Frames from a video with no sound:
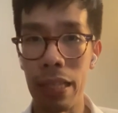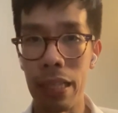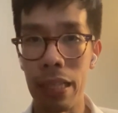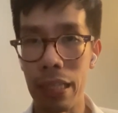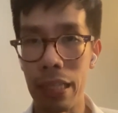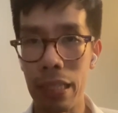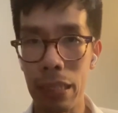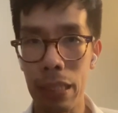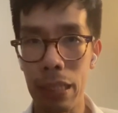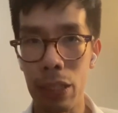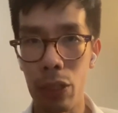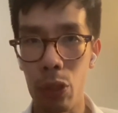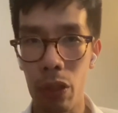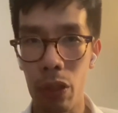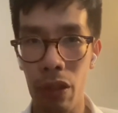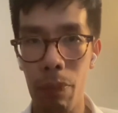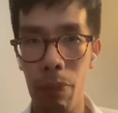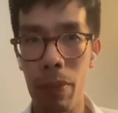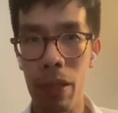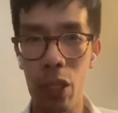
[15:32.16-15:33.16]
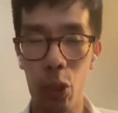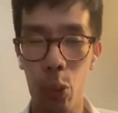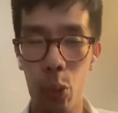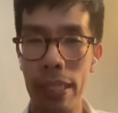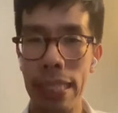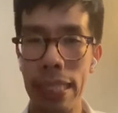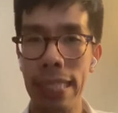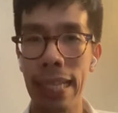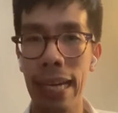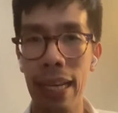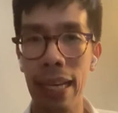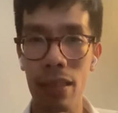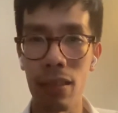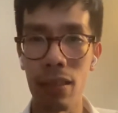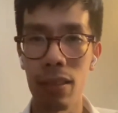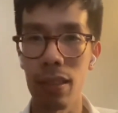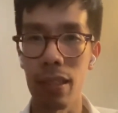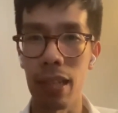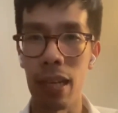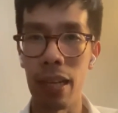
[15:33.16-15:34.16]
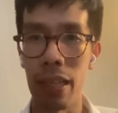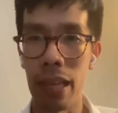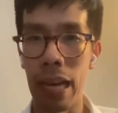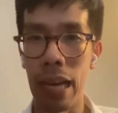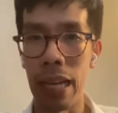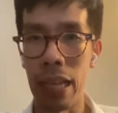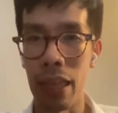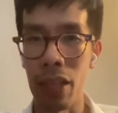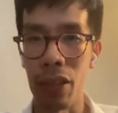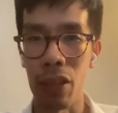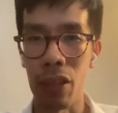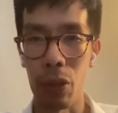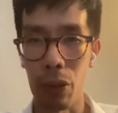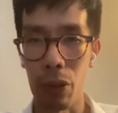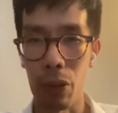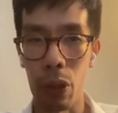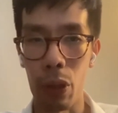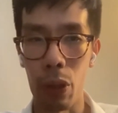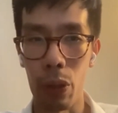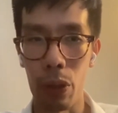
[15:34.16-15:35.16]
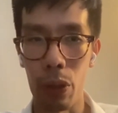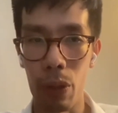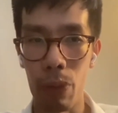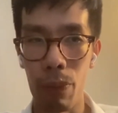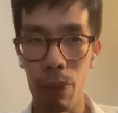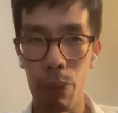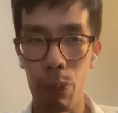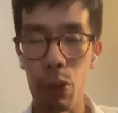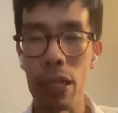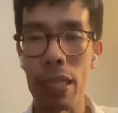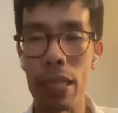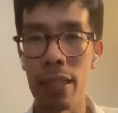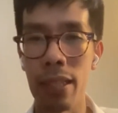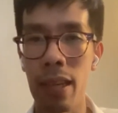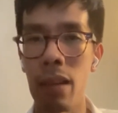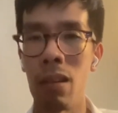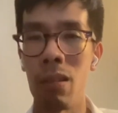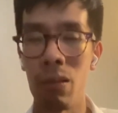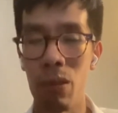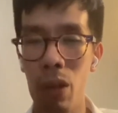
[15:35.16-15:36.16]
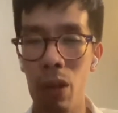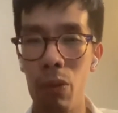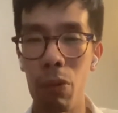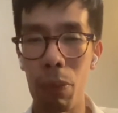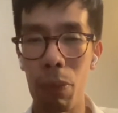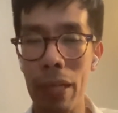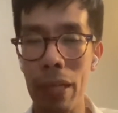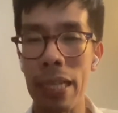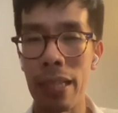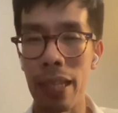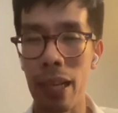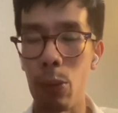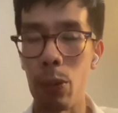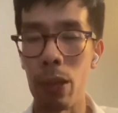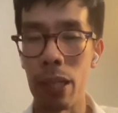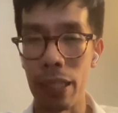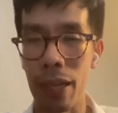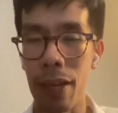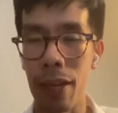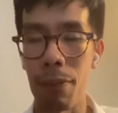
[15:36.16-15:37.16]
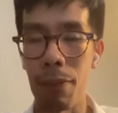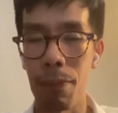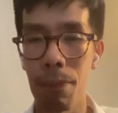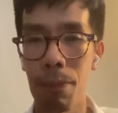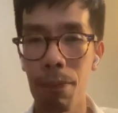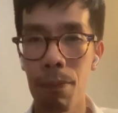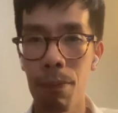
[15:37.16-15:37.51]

in sort of the mid 2010s, and I think that they're pretty set on not repeating that one again.